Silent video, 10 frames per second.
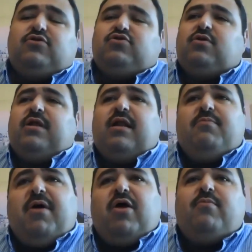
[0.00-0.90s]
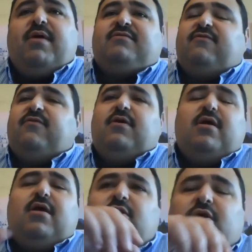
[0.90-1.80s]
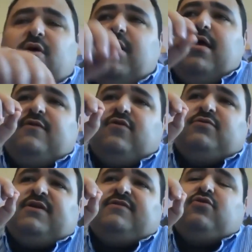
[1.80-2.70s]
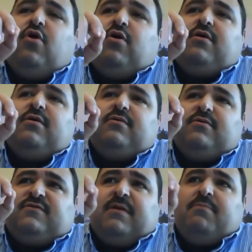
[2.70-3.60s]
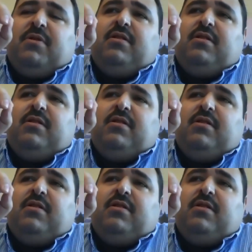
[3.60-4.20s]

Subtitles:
you to Jordan, I'll buy you mansif. No. So just talk simple.